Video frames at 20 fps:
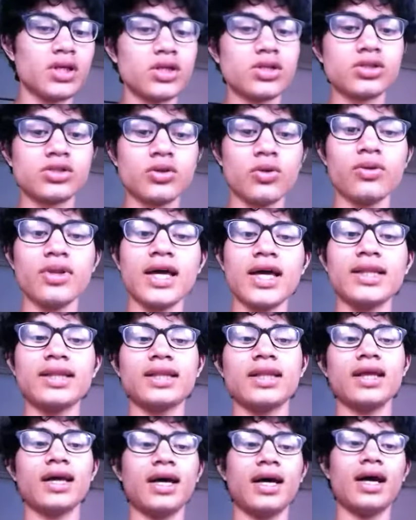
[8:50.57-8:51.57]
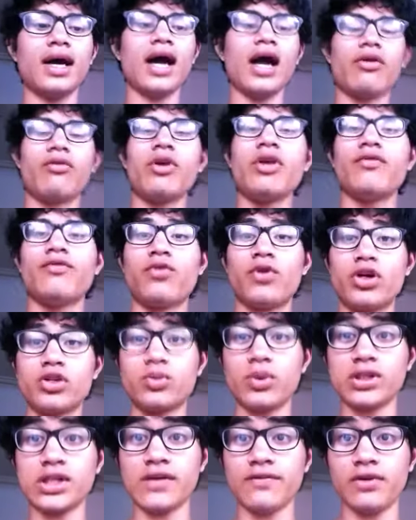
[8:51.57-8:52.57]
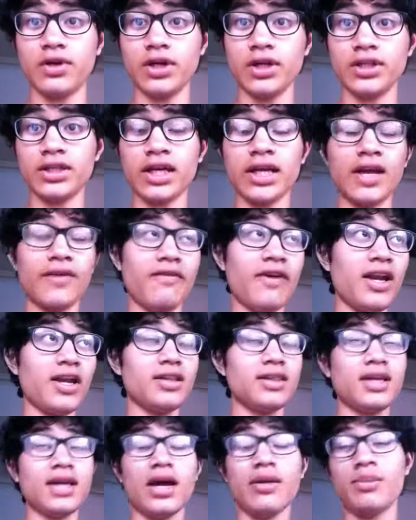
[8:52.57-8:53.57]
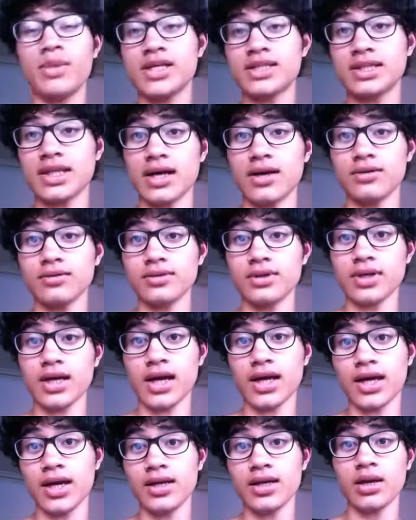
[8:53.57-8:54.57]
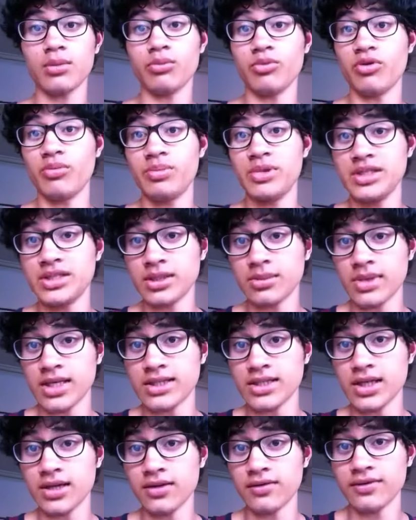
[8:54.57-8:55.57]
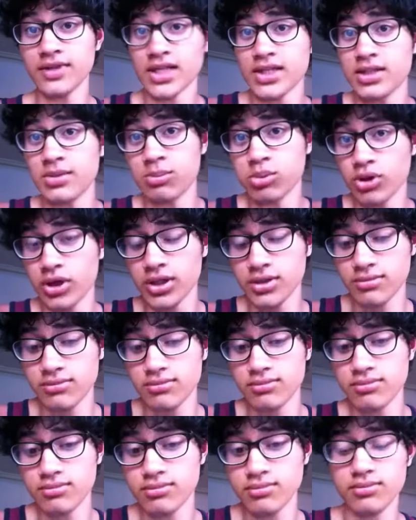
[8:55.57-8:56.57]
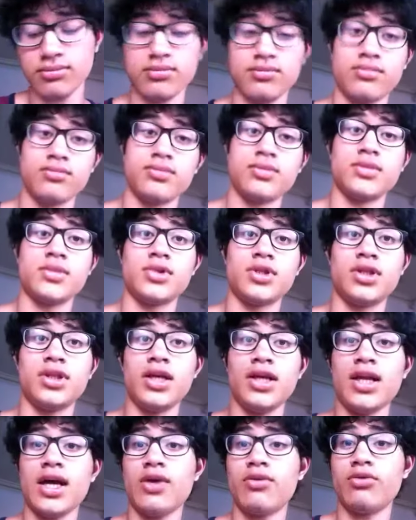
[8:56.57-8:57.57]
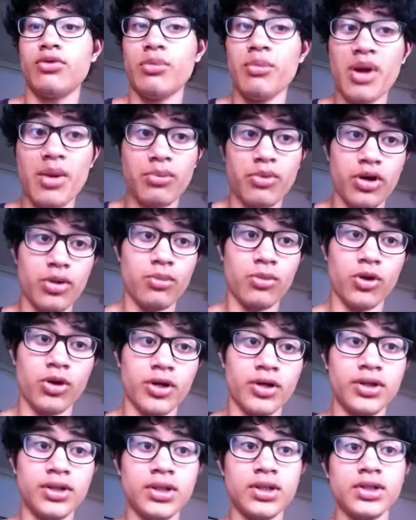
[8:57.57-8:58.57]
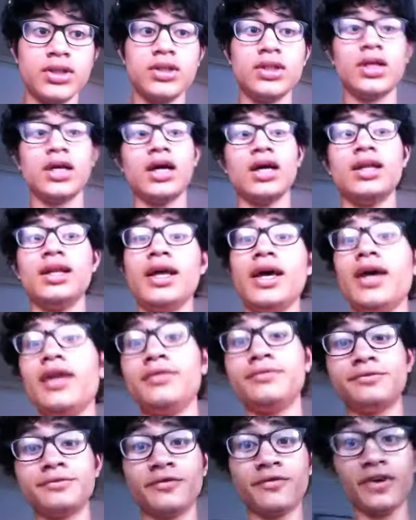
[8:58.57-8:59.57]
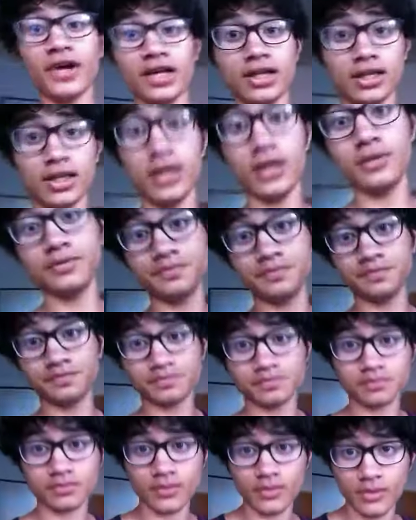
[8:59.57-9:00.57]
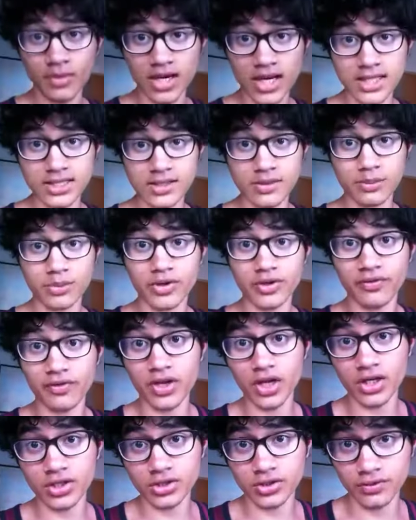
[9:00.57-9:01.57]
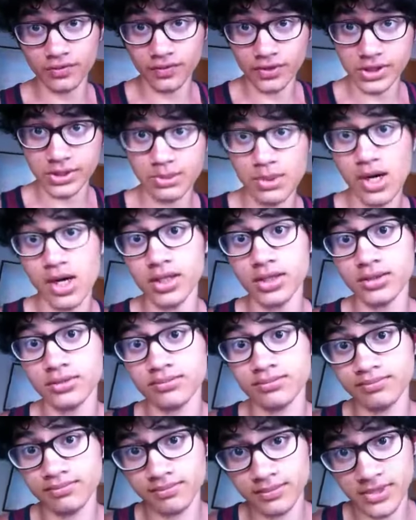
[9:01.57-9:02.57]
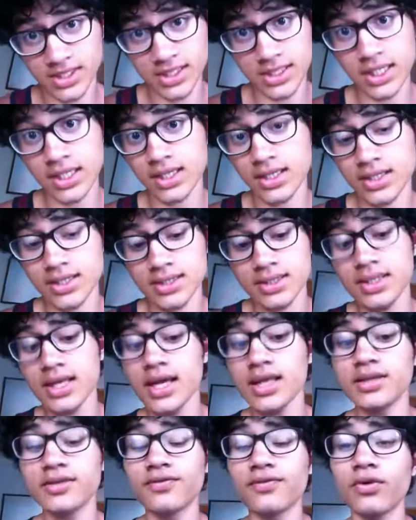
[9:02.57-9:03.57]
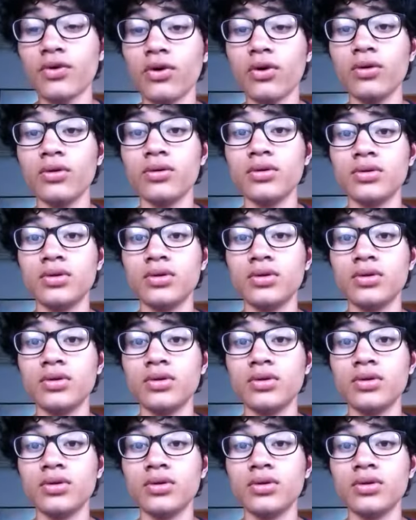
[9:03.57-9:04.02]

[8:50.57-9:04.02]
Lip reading: so that I reinforce what I've learned, and if anything I missed out, again, I'm repeating myself, that's the point, then I will remember it more. And then finally, my last abbreviation for SMART, T, stands for